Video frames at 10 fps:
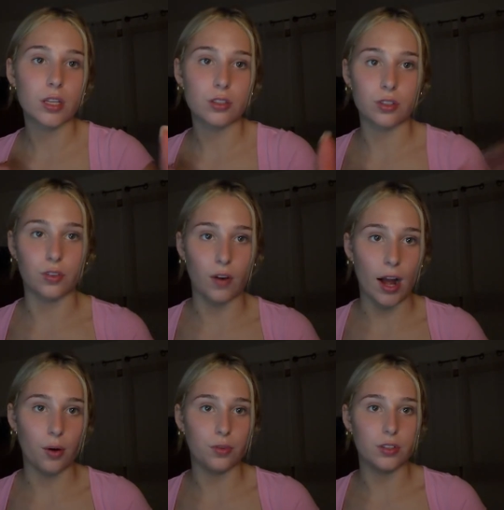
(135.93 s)
To
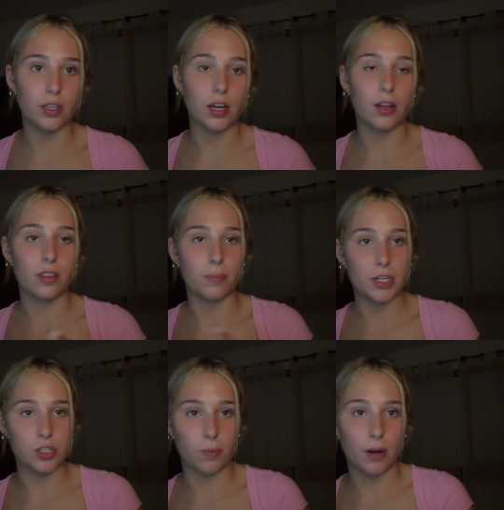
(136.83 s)
ground the
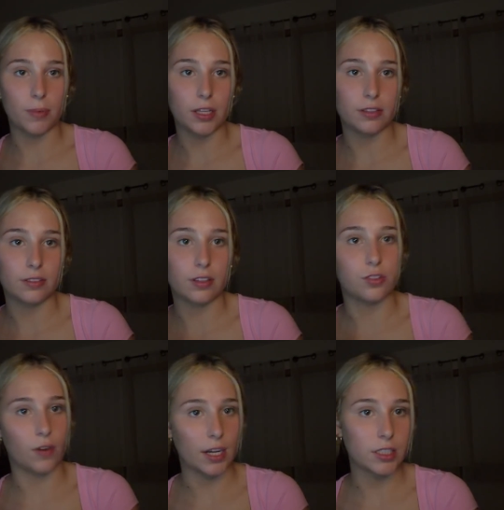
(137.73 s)
major premise
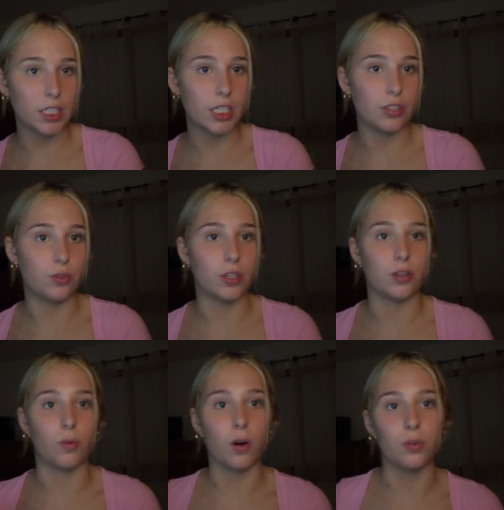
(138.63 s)
directly, you can
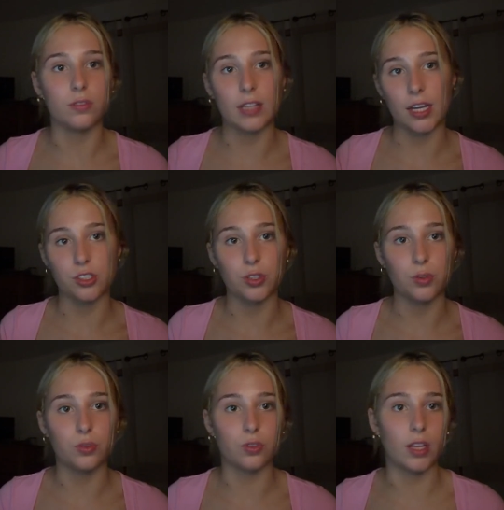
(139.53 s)
quote
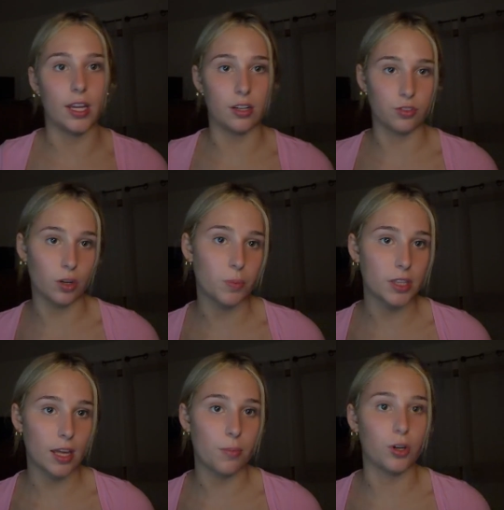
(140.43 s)
statutes and interpret
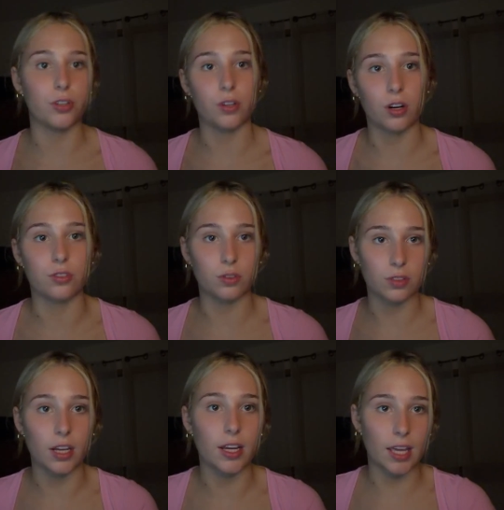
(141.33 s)
them, or you can also
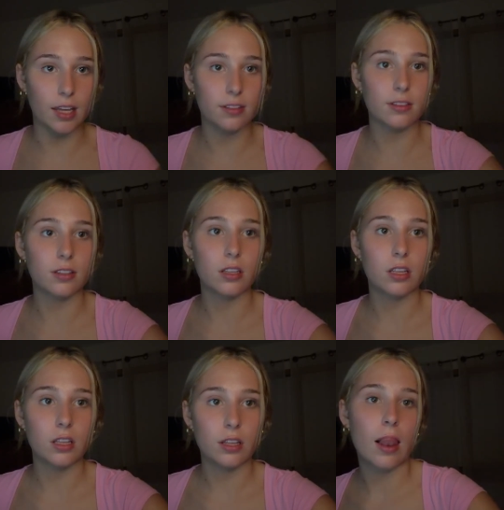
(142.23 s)
cite a case.
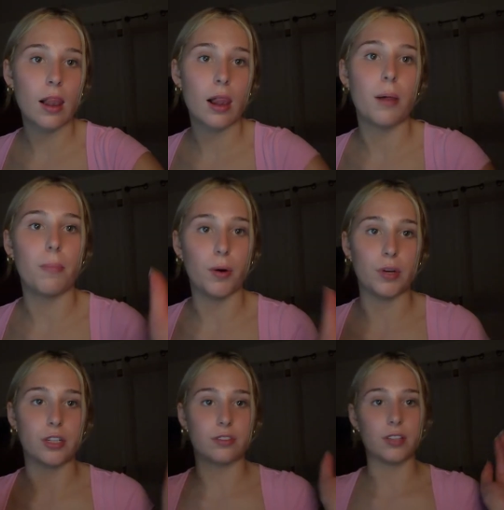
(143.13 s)
But when
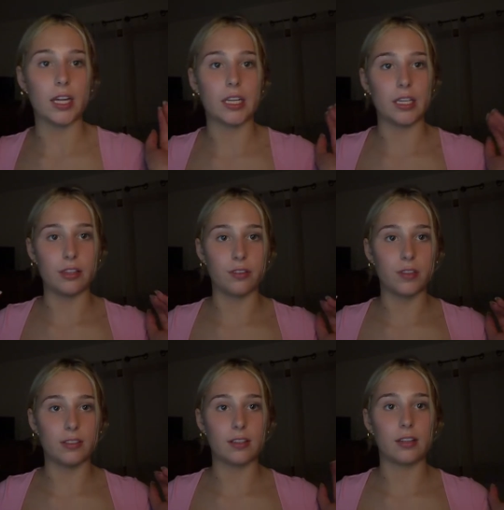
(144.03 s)
you're citing either of
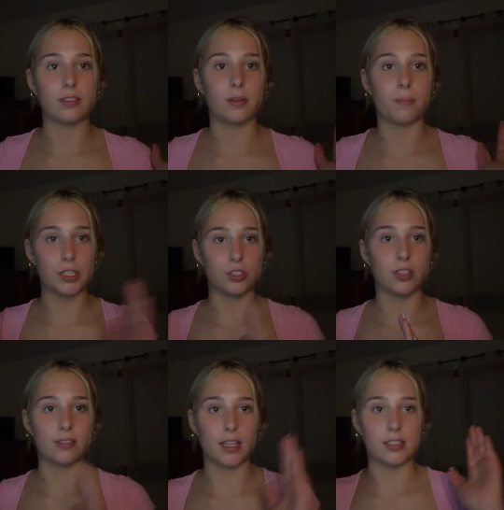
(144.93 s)
these things, make sure the
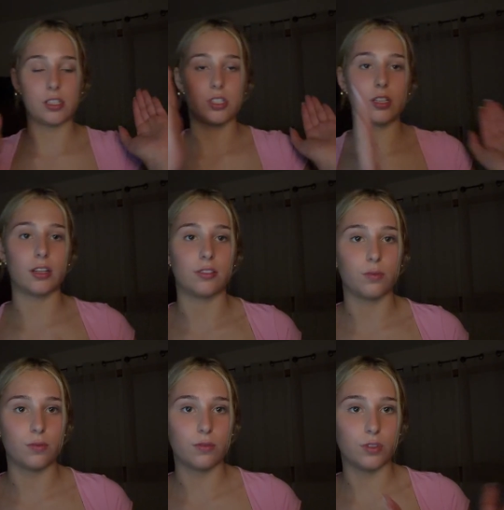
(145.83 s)
citation is
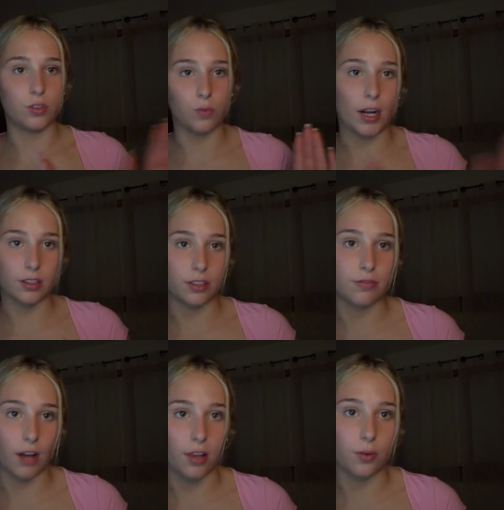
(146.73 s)
directly
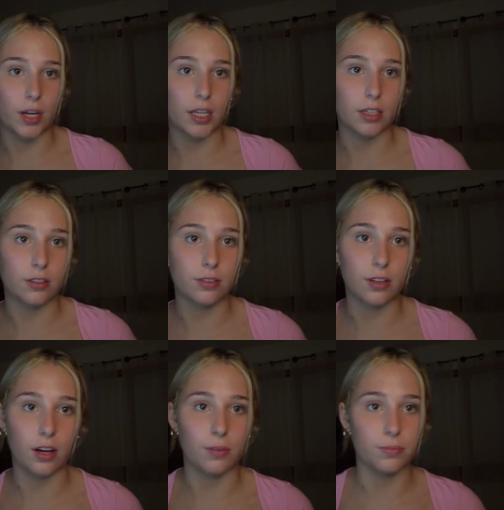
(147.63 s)
following
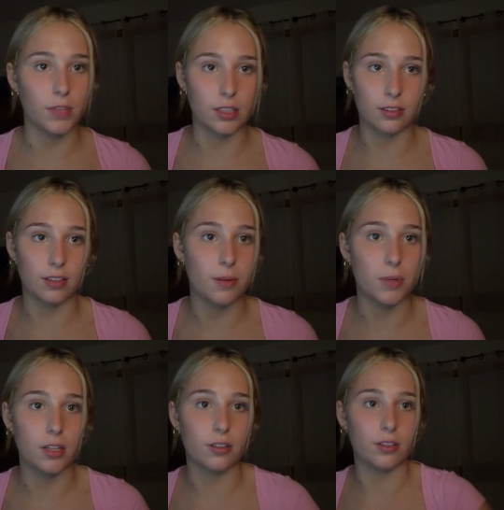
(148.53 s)
the
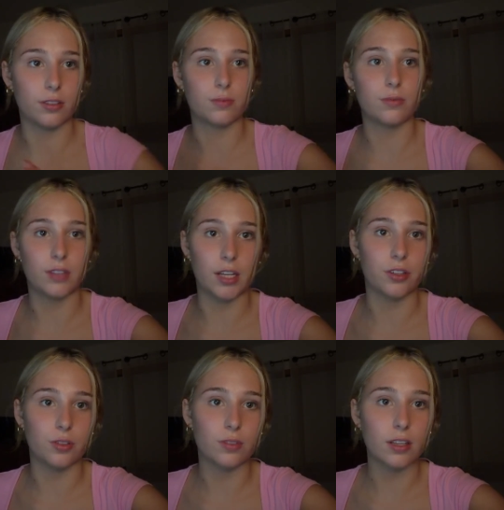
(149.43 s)
statement or that you're
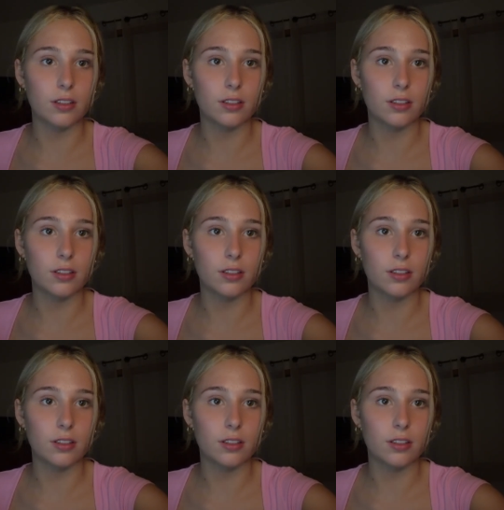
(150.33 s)
using.